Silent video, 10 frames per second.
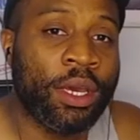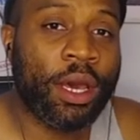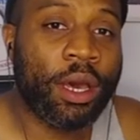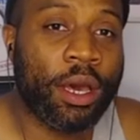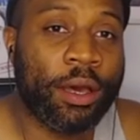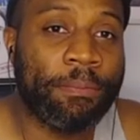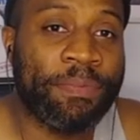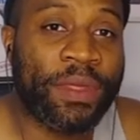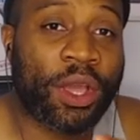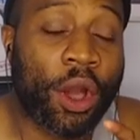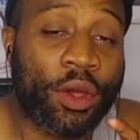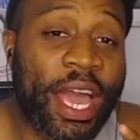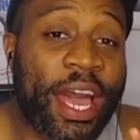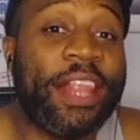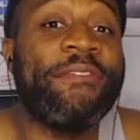um, called
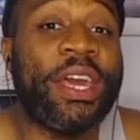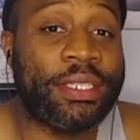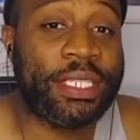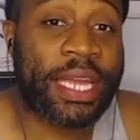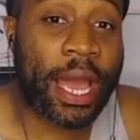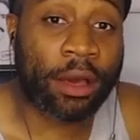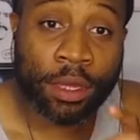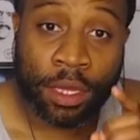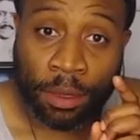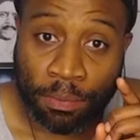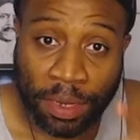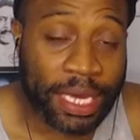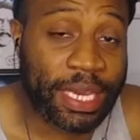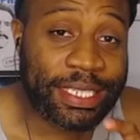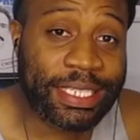Elevator Style.
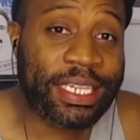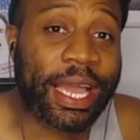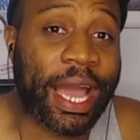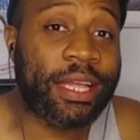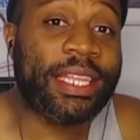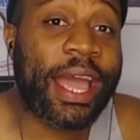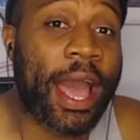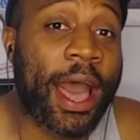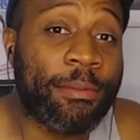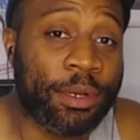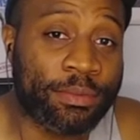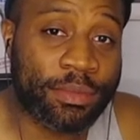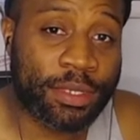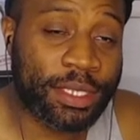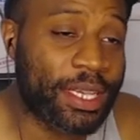Please check out the album.
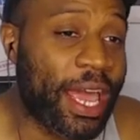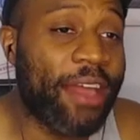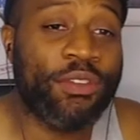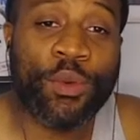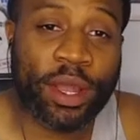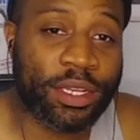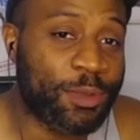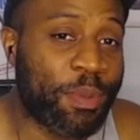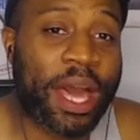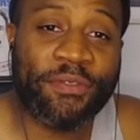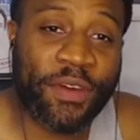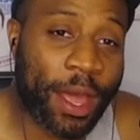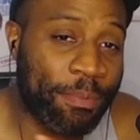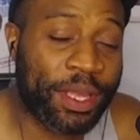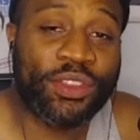It's everywhere.
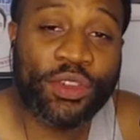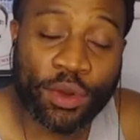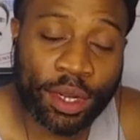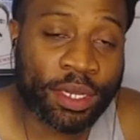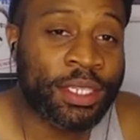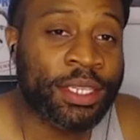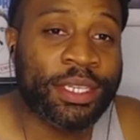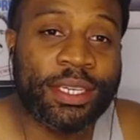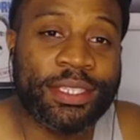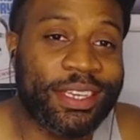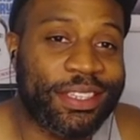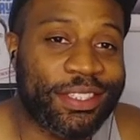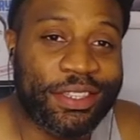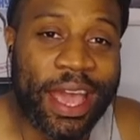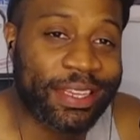Spotify, Pandora, it's it's
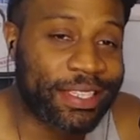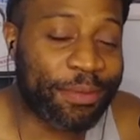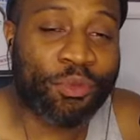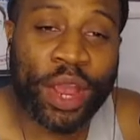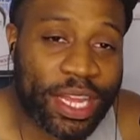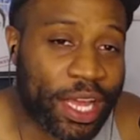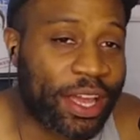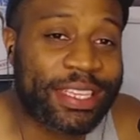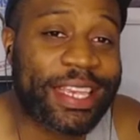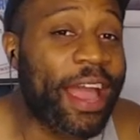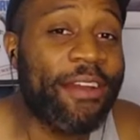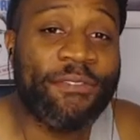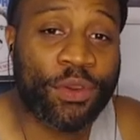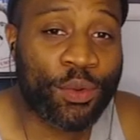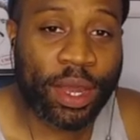XM Radio, it's
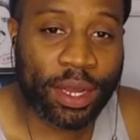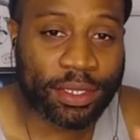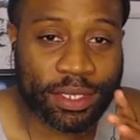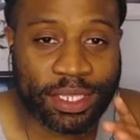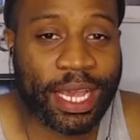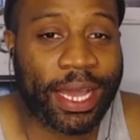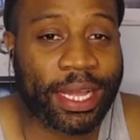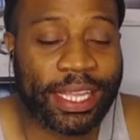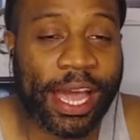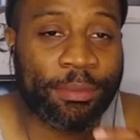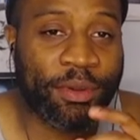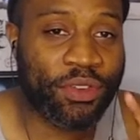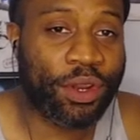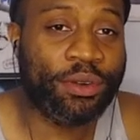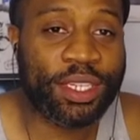everywhere. So check out the album. If
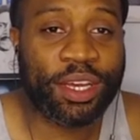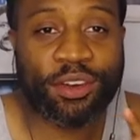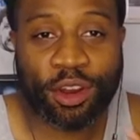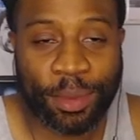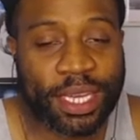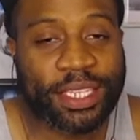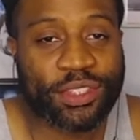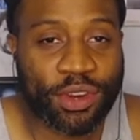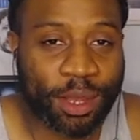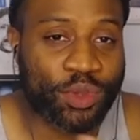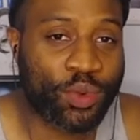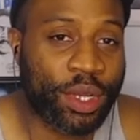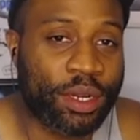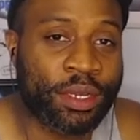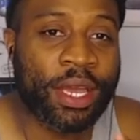you don't know, go to my Instagram,
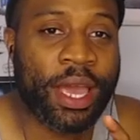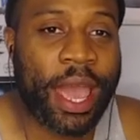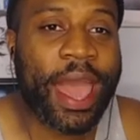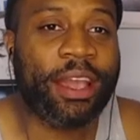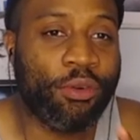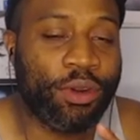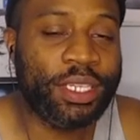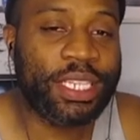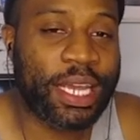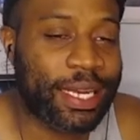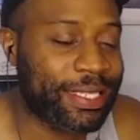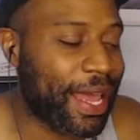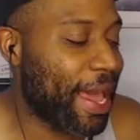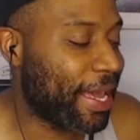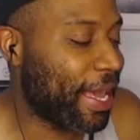Twitter at Kortney Shane. That's
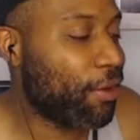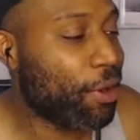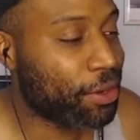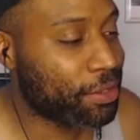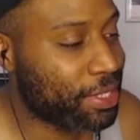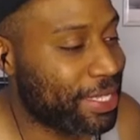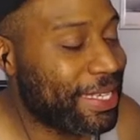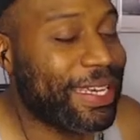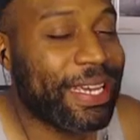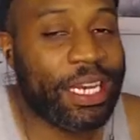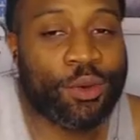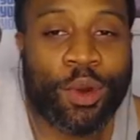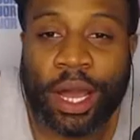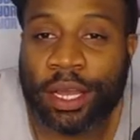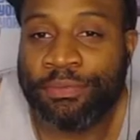at K R R T N E
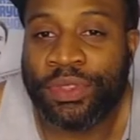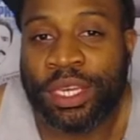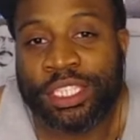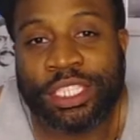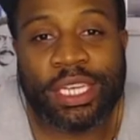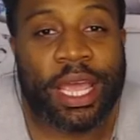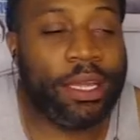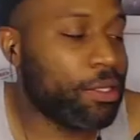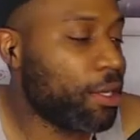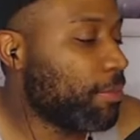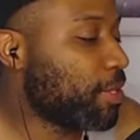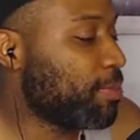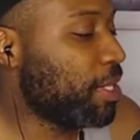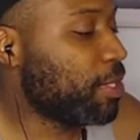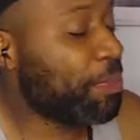Y. Shane almost
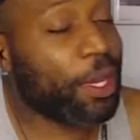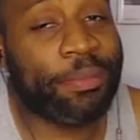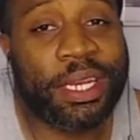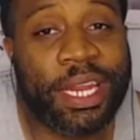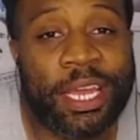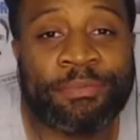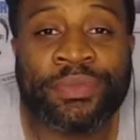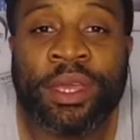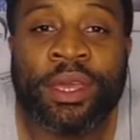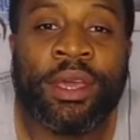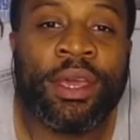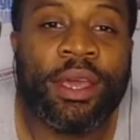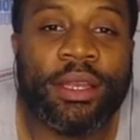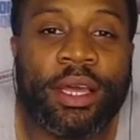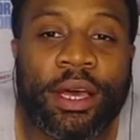misspelled my name,
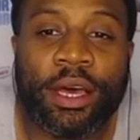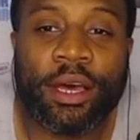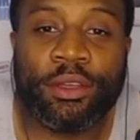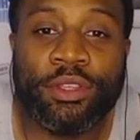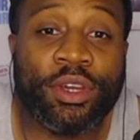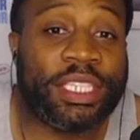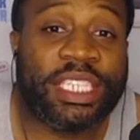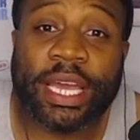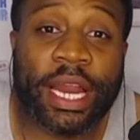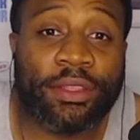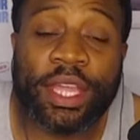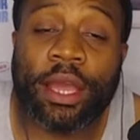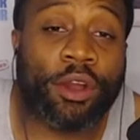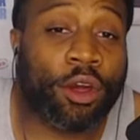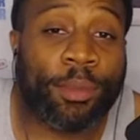and uh, you can check it out
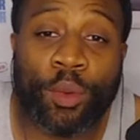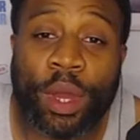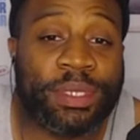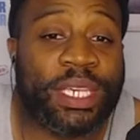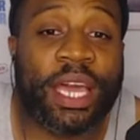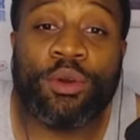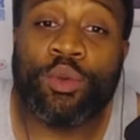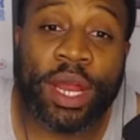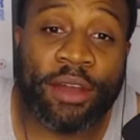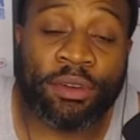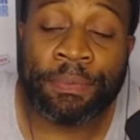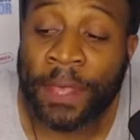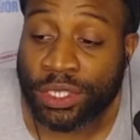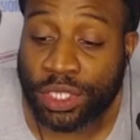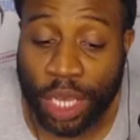there. Go to my website, whatever.
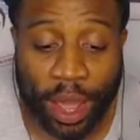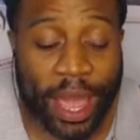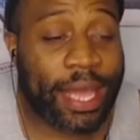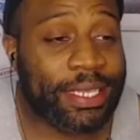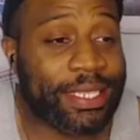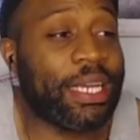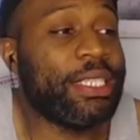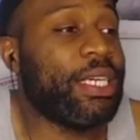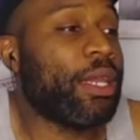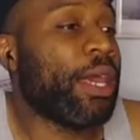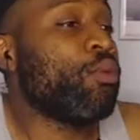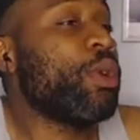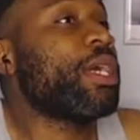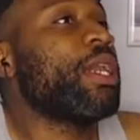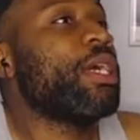So I had this idea, like,
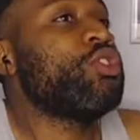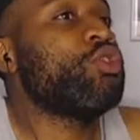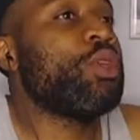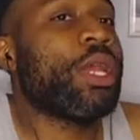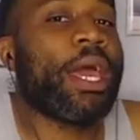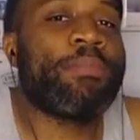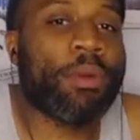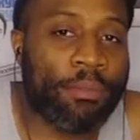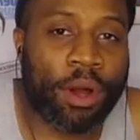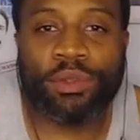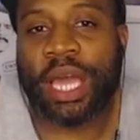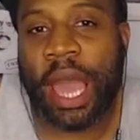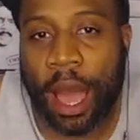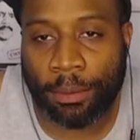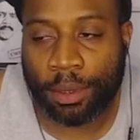what can I do to like promote the
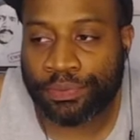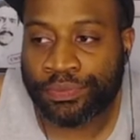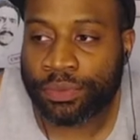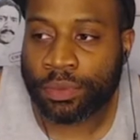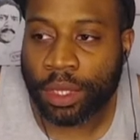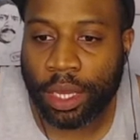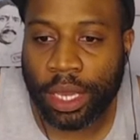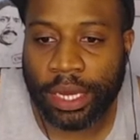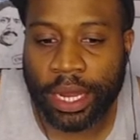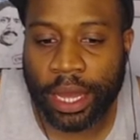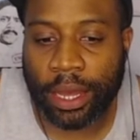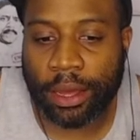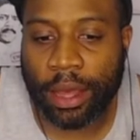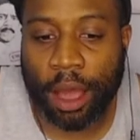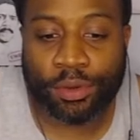album? And
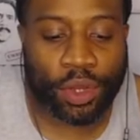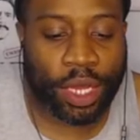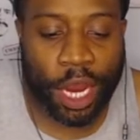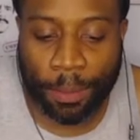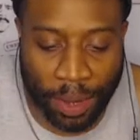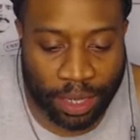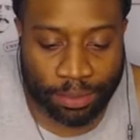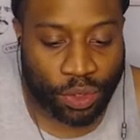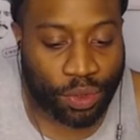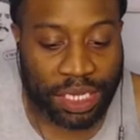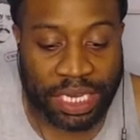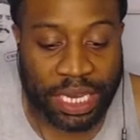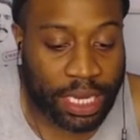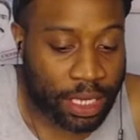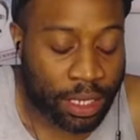uh, I was on an airplane. I'm doing a
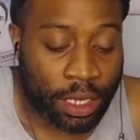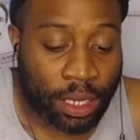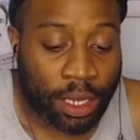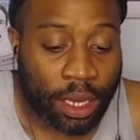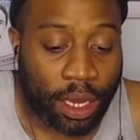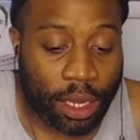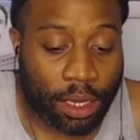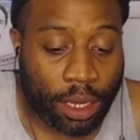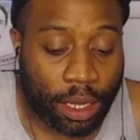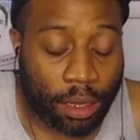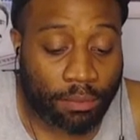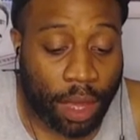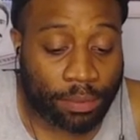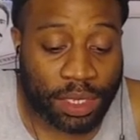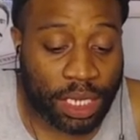gig and um,
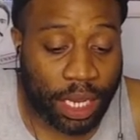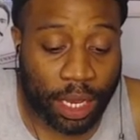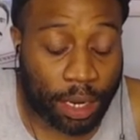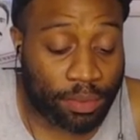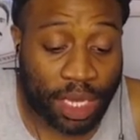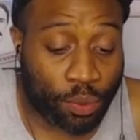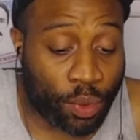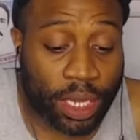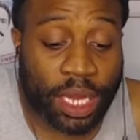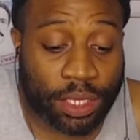I'm sitting there and I'm thinking, what can I